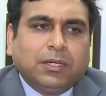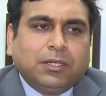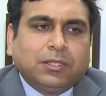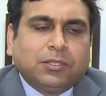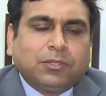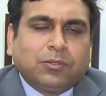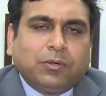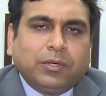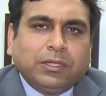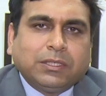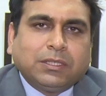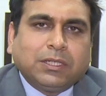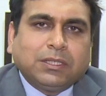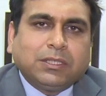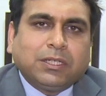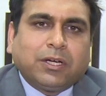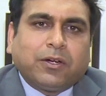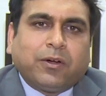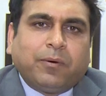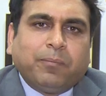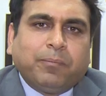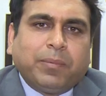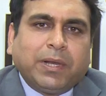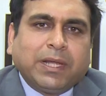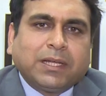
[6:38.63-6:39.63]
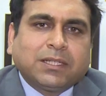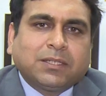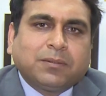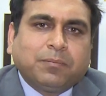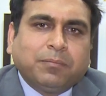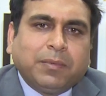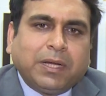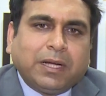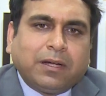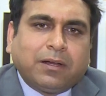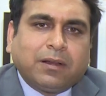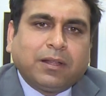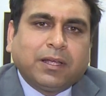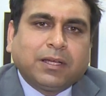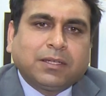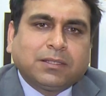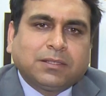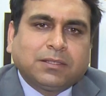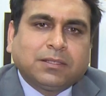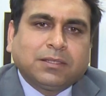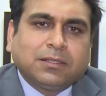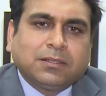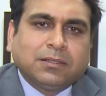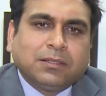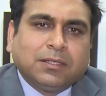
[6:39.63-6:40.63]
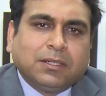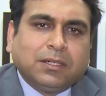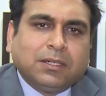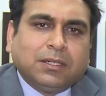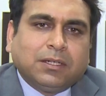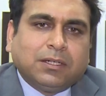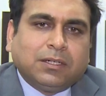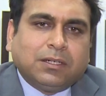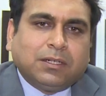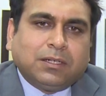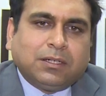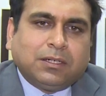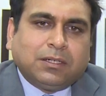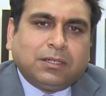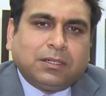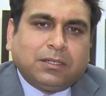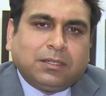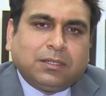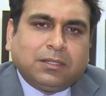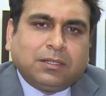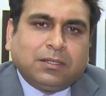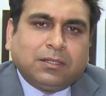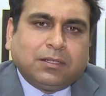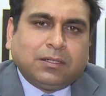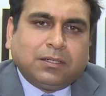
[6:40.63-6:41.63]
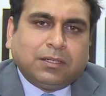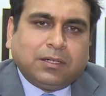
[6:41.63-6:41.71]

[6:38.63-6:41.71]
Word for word: So, in such a complex matrix, uh,